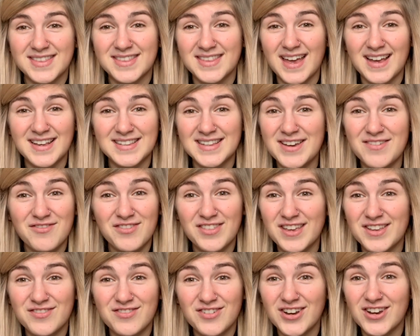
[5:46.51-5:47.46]
That's it for
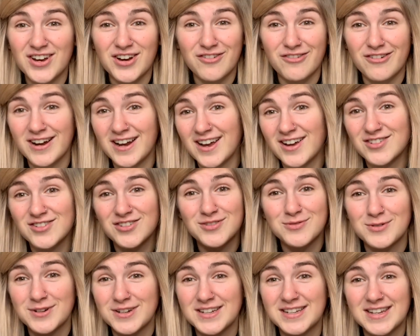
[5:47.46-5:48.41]
this video really. I
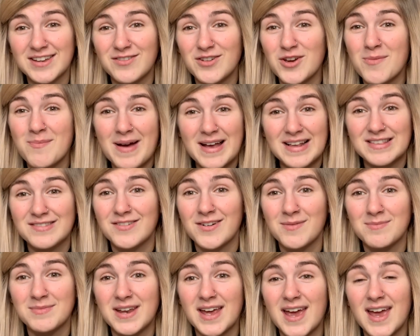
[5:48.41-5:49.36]
just wanted to give you a massive
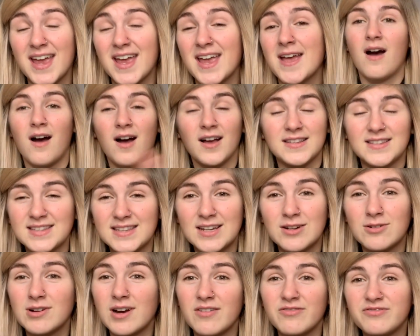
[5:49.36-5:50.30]
update. I
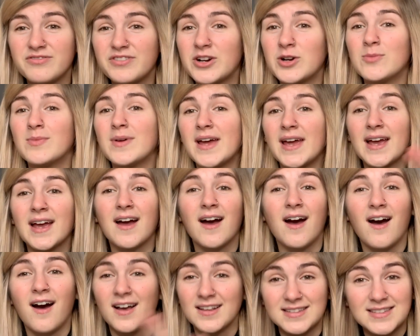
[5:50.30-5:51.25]
still love filming.
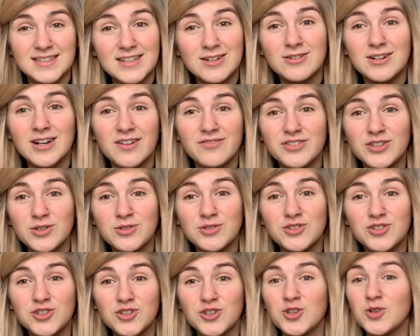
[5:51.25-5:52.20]
I still love
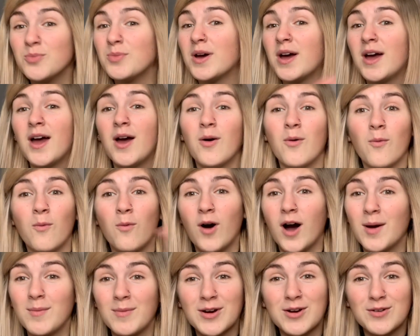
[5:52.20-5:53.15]
YouTube.
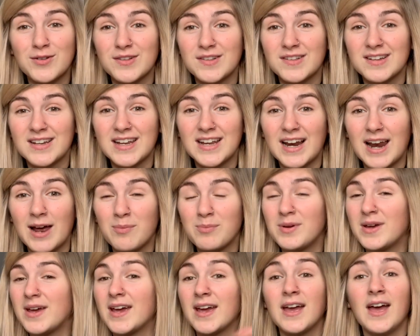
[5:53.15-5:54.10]
Why am I constantly
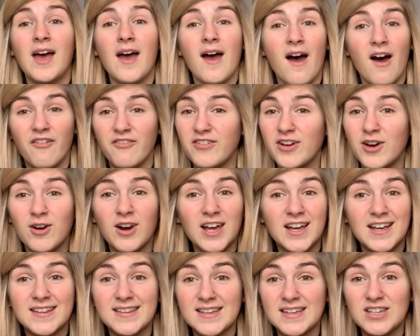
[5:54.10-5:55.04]
clapping? I feel
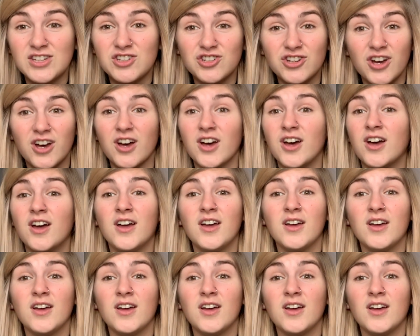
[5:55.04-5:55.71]
like a teacher.